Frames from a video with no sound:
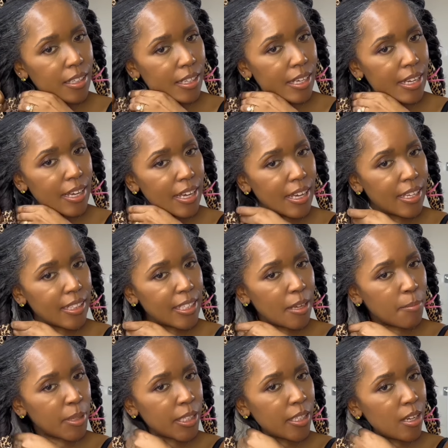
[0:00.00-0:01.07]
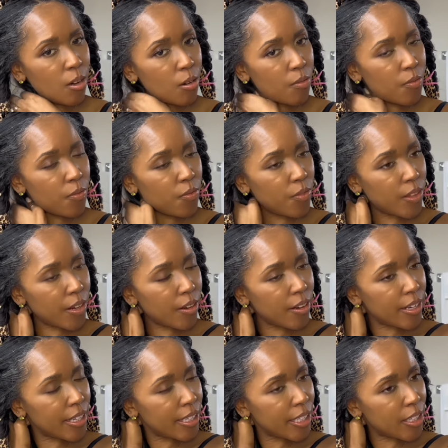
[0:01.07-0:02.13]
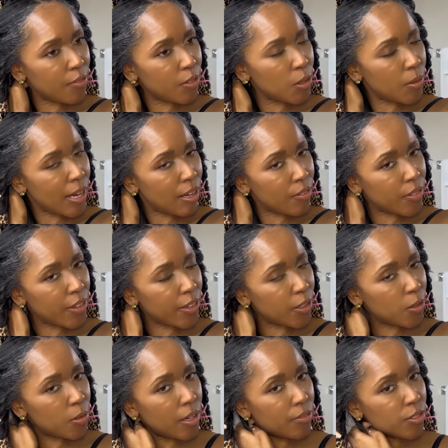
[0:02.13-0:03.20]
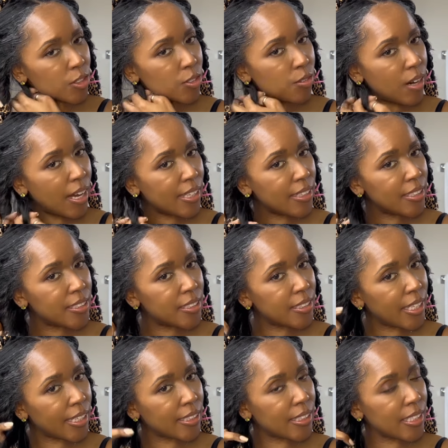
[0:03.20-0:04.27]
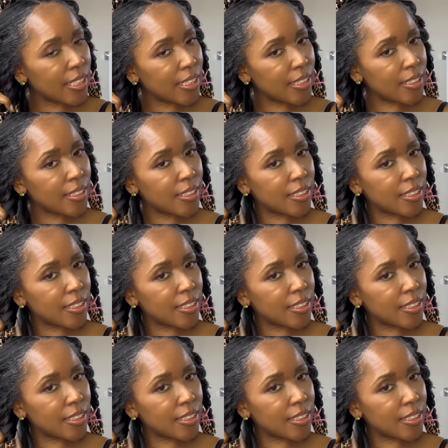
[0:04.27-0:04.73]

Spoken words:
And let me know if there are any of you out there who have tried this technique.